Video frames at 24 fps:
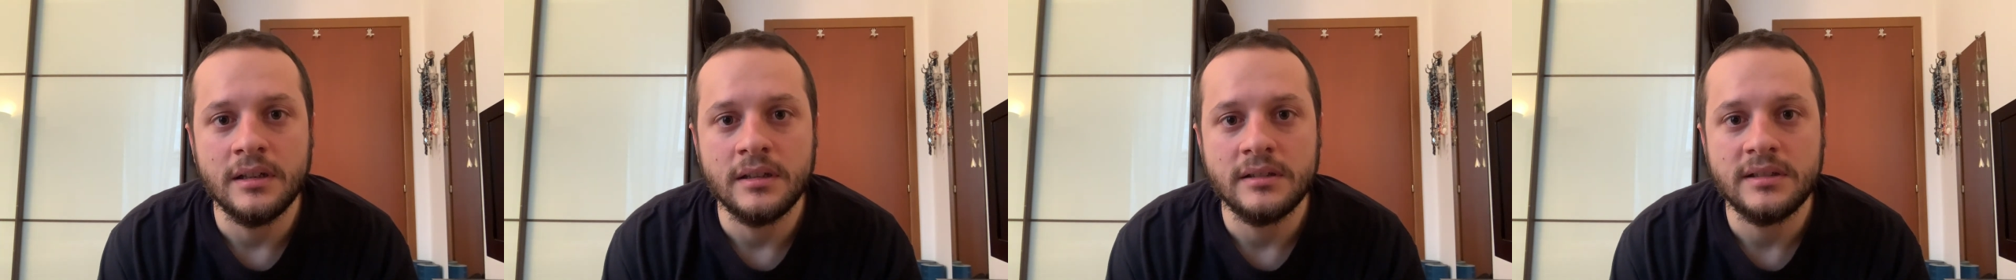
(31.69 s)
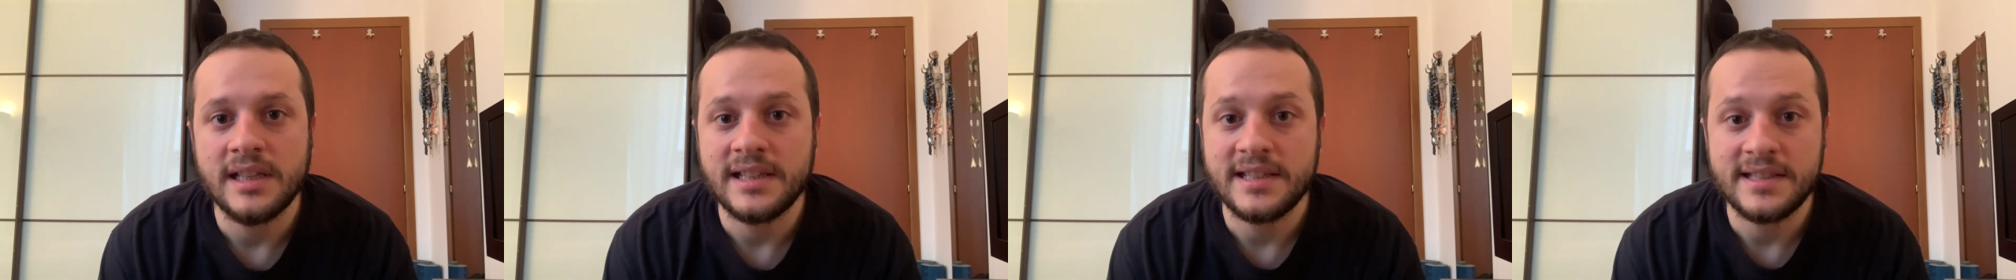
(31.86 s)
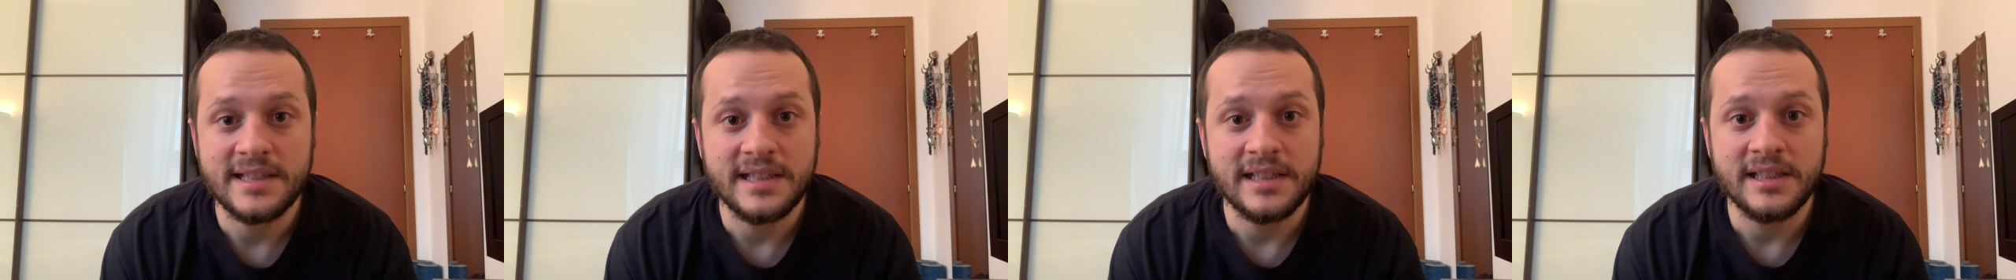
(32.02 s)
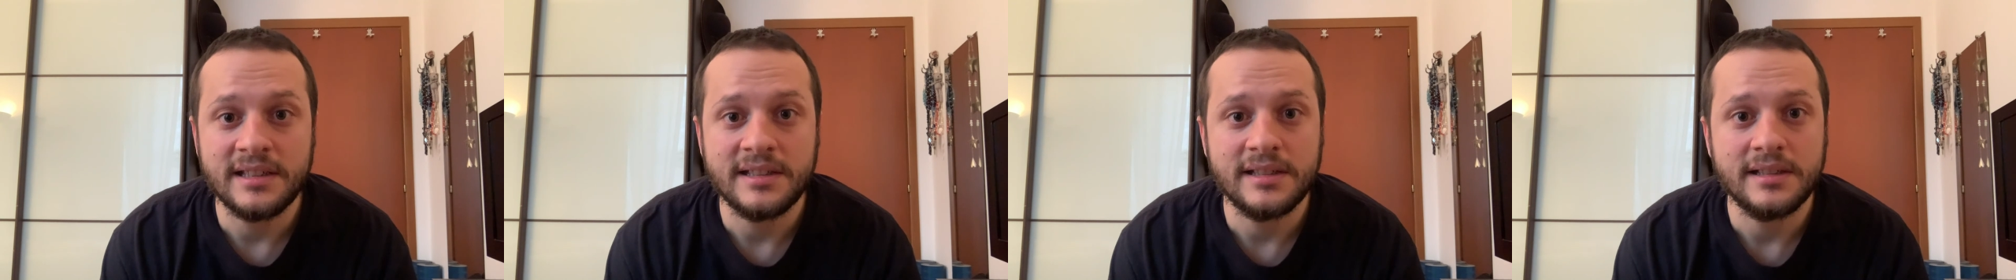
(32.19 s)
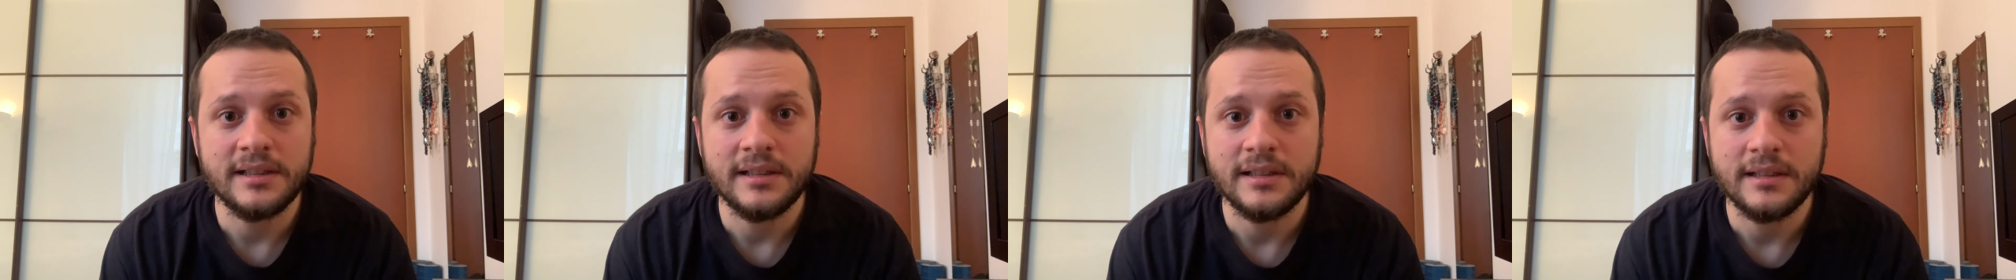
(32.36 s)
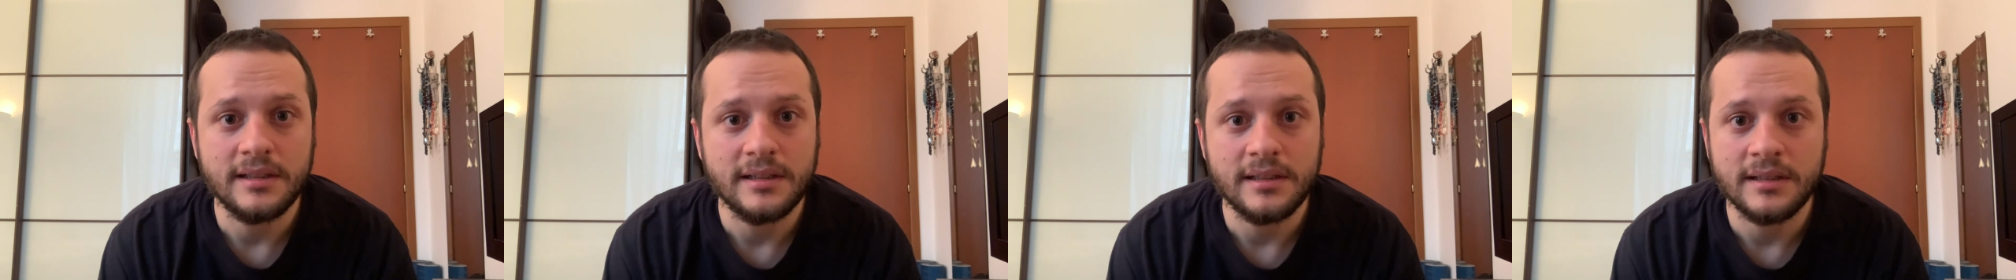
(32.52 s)
That's it.
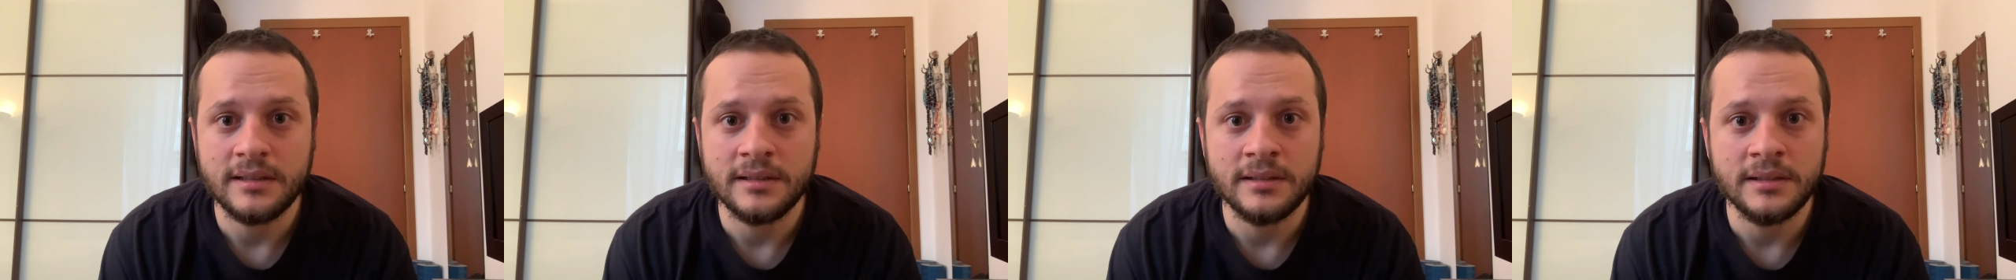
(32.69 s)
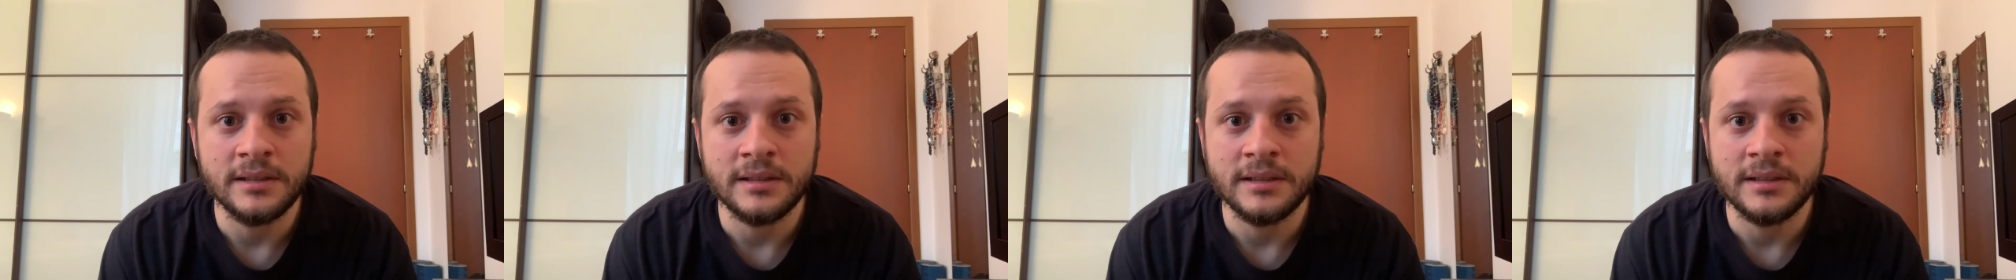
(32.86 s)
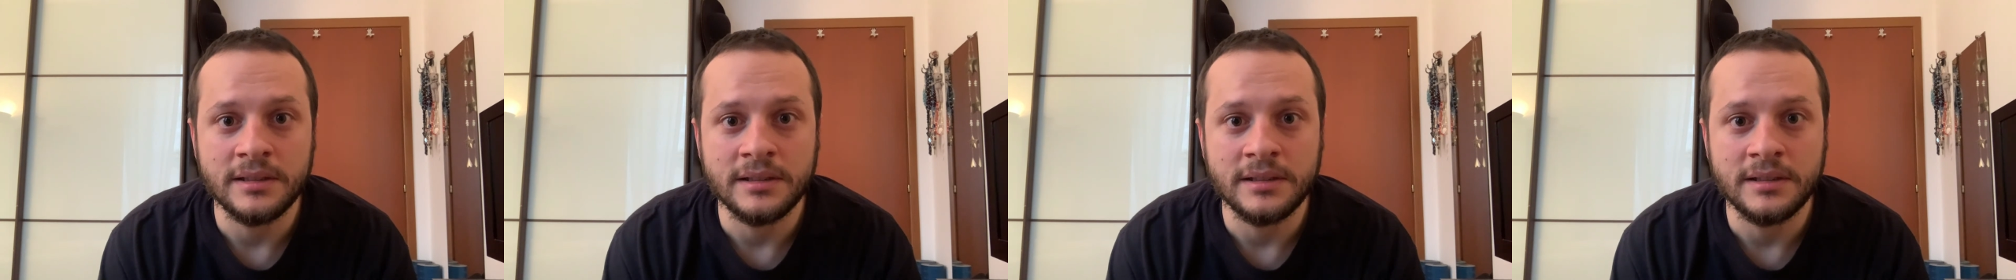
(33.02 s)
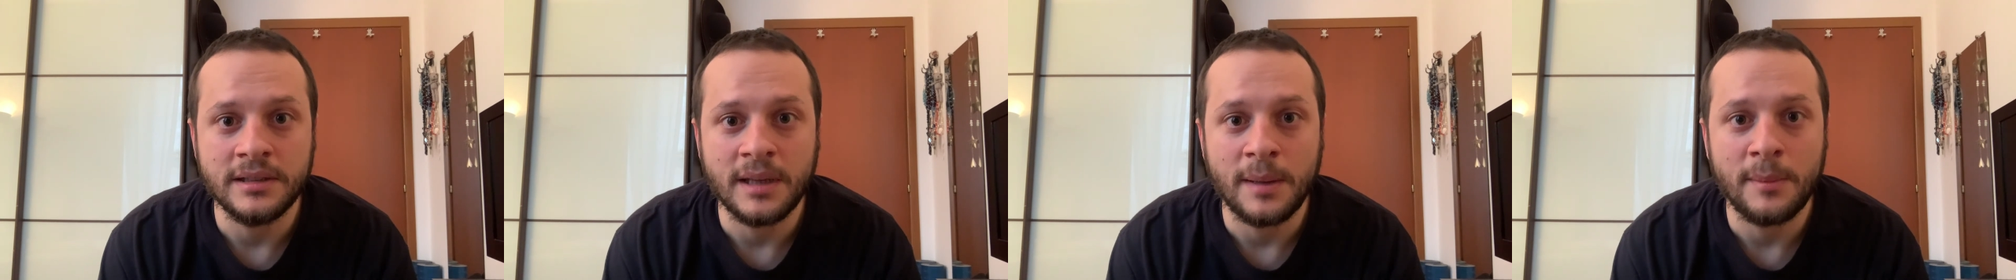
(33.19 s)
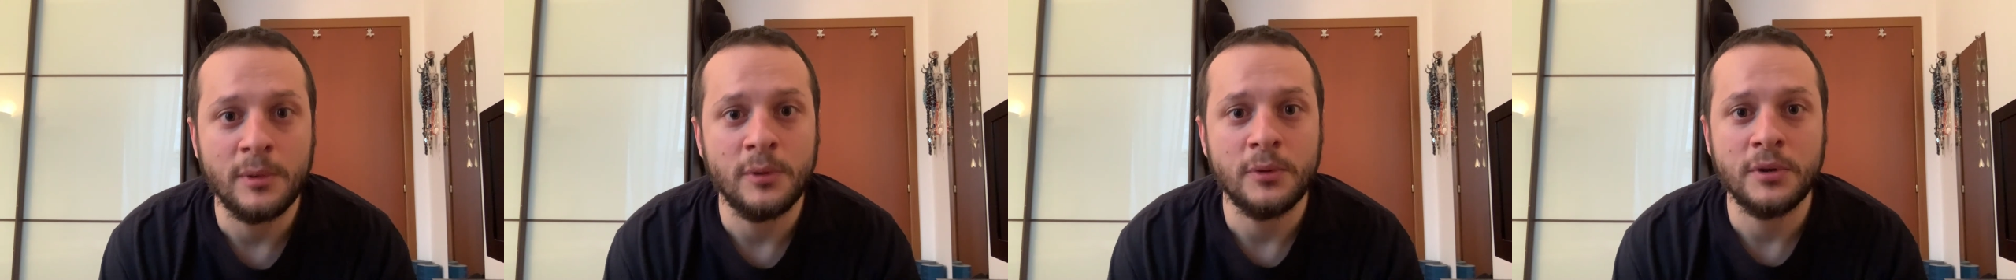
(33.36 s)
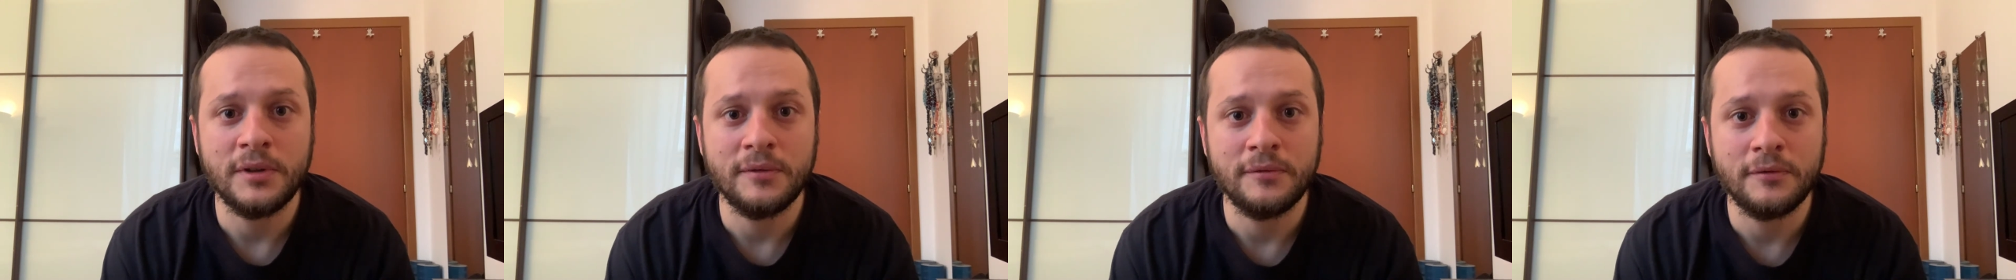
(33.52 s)
I'm
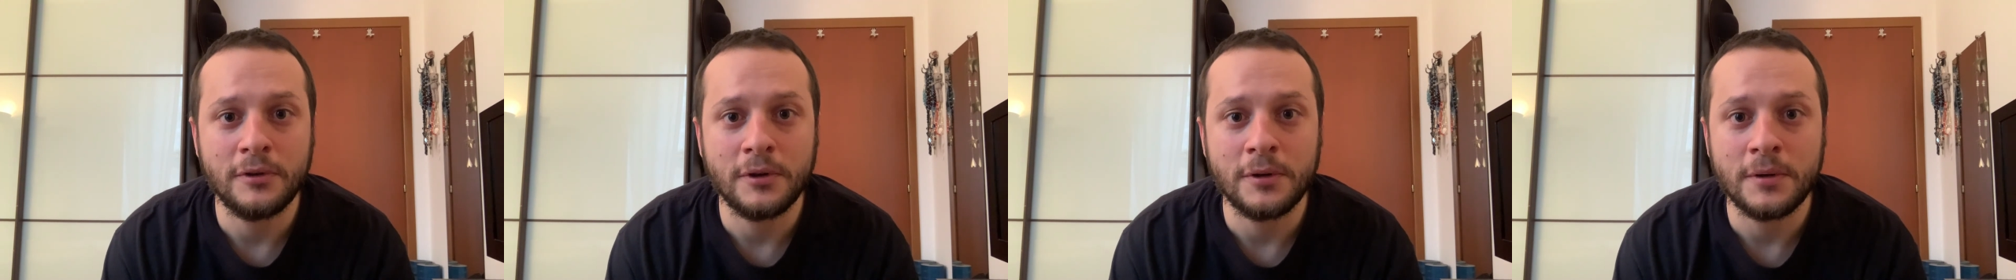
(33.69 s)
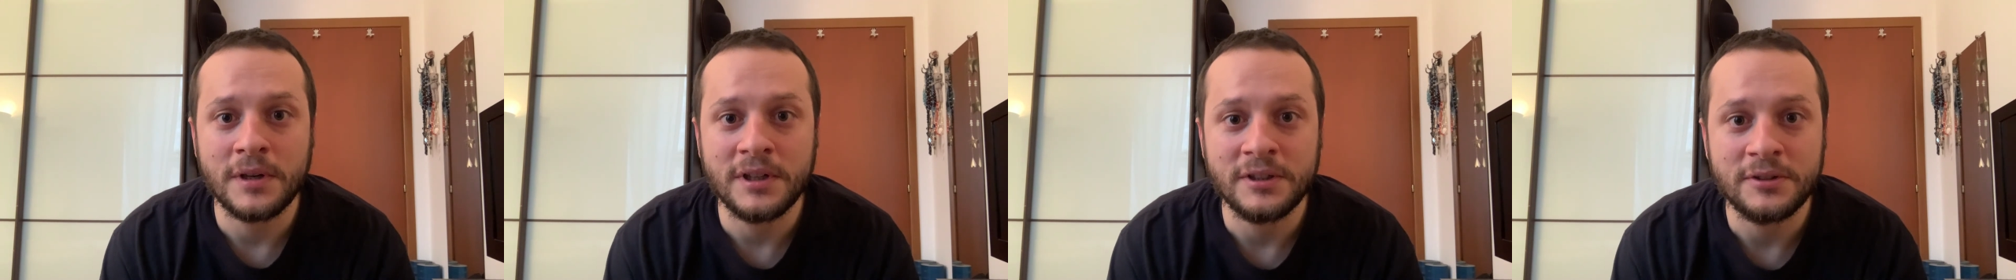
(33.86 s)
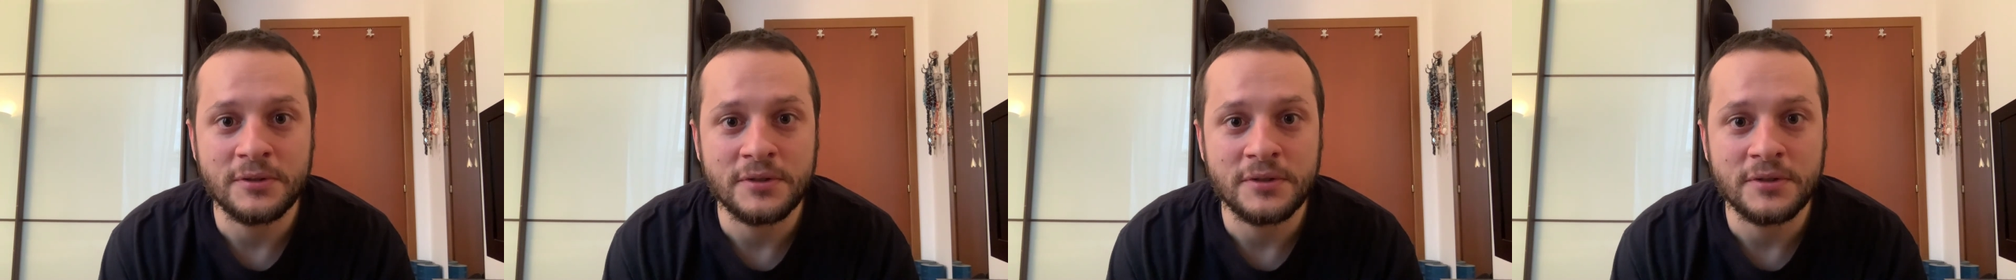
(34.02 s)
looking forward